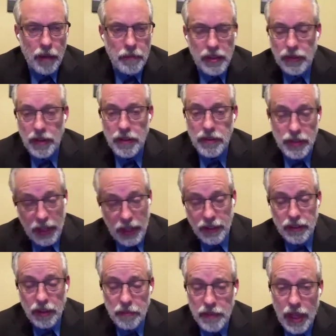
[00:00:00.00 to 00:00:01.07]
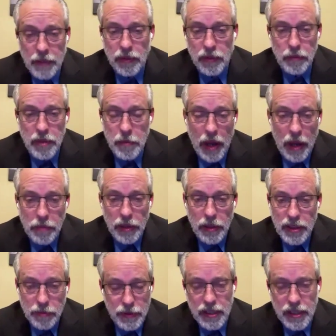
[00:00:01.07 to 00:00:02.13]
a misunderstanding sometimes from the
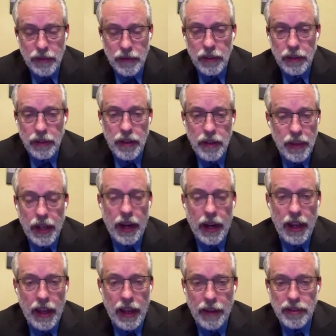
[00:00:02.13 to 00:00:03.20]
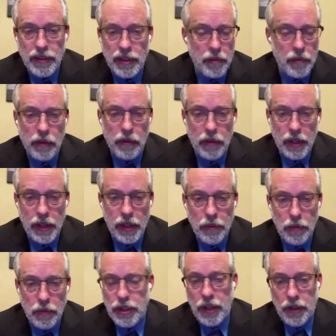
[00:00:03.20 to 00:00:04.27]
public specifically that I have some authority,
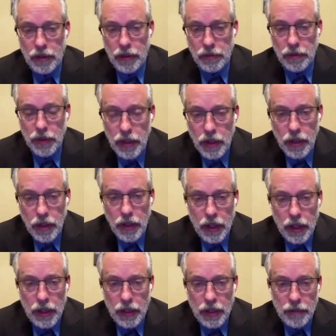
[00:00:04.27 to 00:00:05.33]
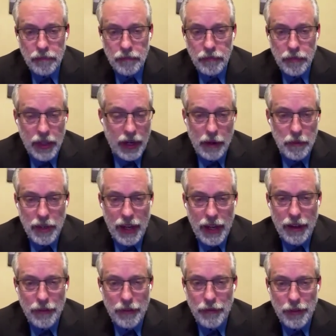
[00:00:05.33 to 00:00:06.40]
which I don't. That I would
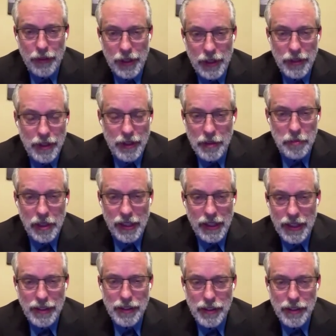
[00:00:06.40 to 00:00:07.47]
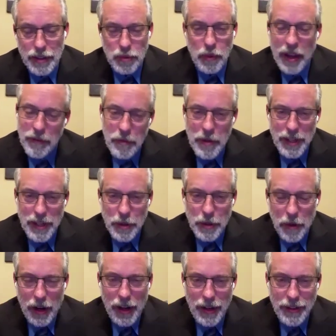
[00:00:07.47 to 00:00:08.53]
have the ability to just wave a
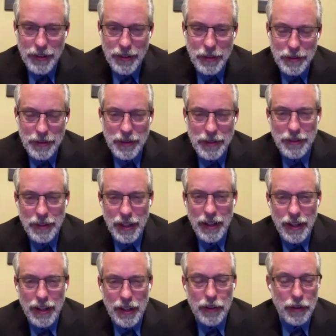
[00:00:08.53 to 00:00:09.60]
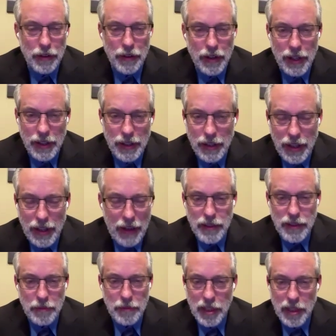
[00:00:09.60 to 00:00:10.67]
magic wand to either
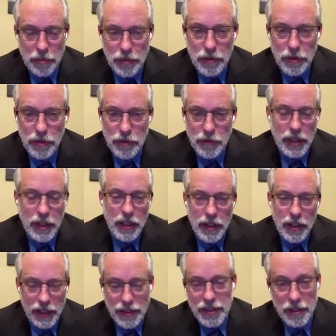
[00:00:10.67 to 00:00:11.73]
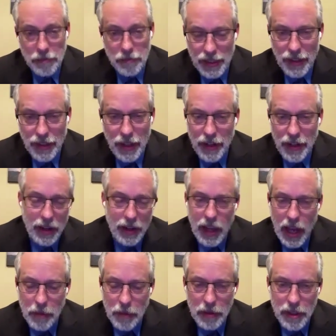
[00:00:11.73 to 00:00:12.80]
have something approved, get something done and
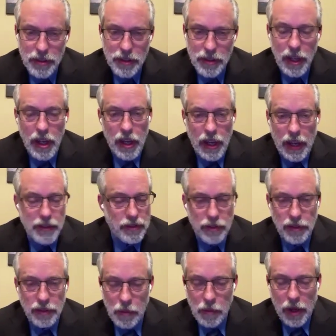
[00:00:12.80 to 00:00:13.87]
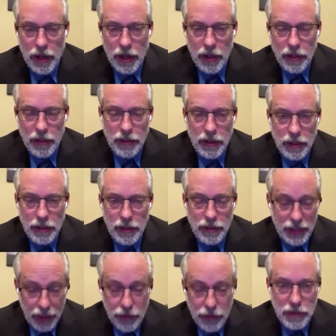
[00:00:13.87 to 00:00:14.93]
accomplished. I certainly want to
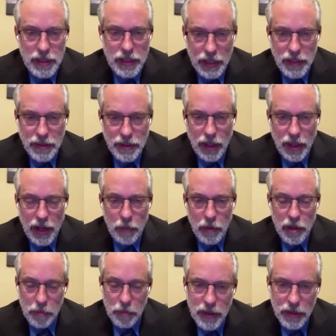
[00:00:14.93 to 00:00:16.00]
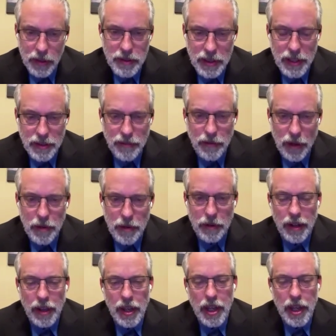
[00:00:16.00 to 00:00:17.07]
get those things done. I want to bring those things
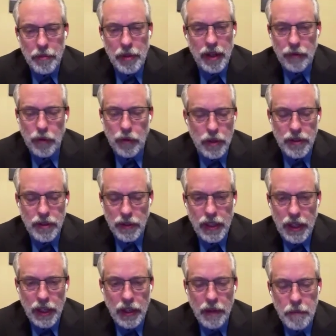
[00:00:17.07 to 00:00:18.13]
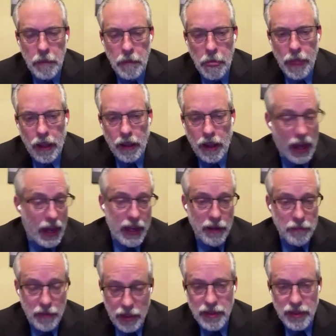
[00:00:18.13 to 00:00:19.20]
forward. But unfortunately, I
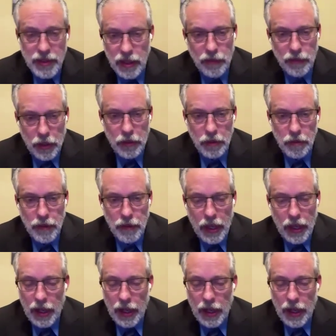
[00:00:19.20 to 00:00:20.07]
am a single vote.